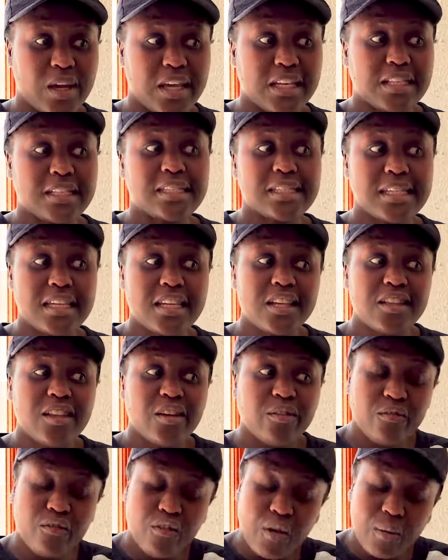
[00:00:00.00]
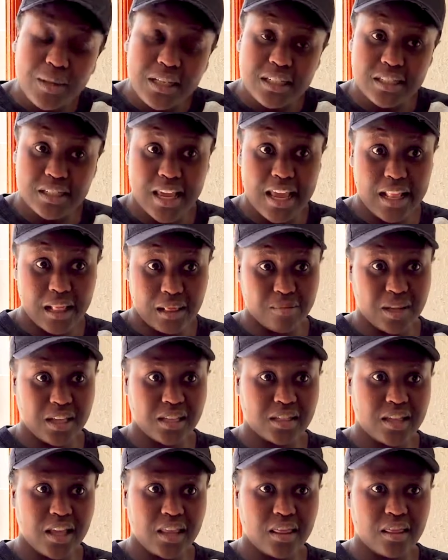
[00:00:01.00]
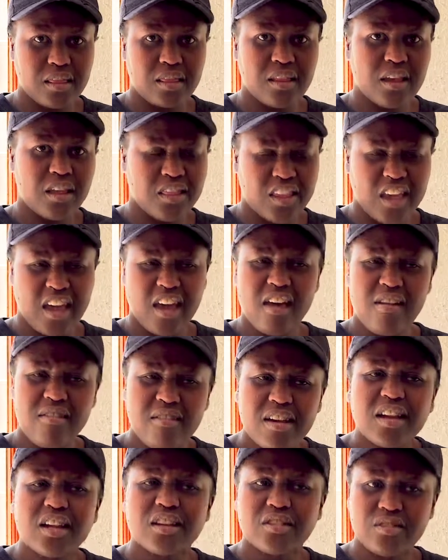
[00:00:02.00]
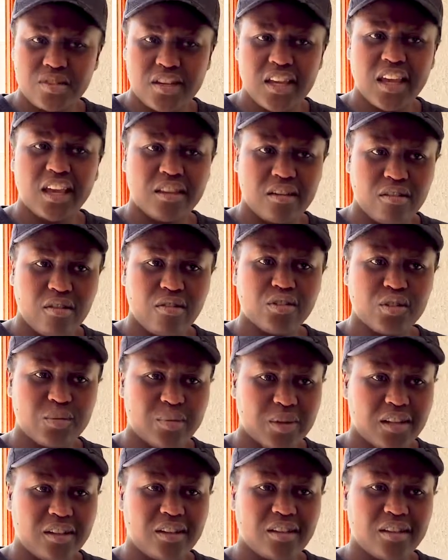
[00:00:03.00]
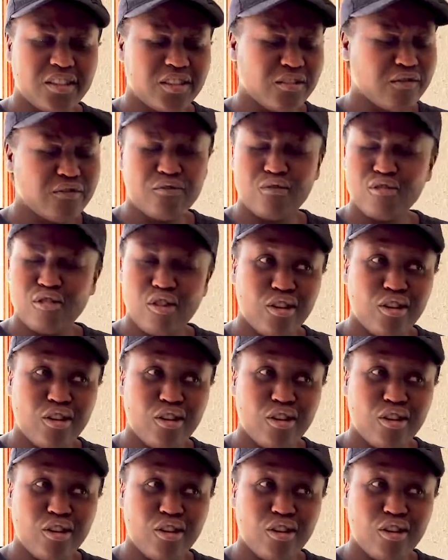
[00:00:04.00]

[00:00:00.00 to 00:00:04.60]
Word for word: we had seen in the informal settlements that they are ready to hear the gospel and the full